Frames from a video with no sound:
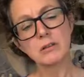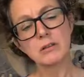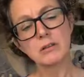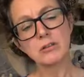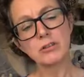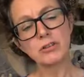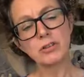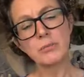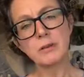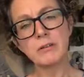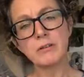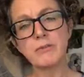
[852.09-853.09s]
There's two
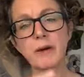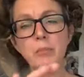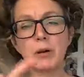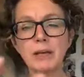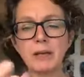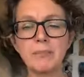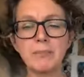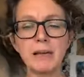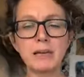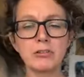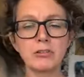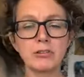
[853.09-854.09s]
bits of fabric
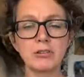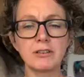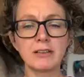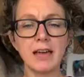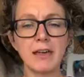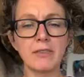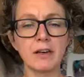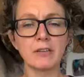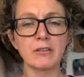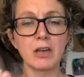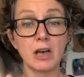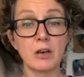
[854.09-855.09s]
embellished together,
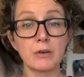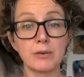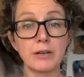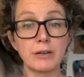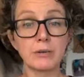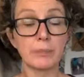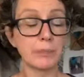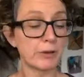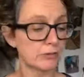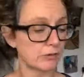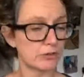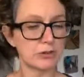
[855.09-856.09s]
so needle
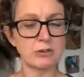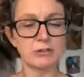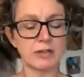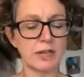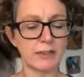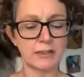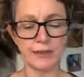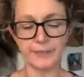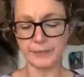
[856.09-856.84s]
punched together.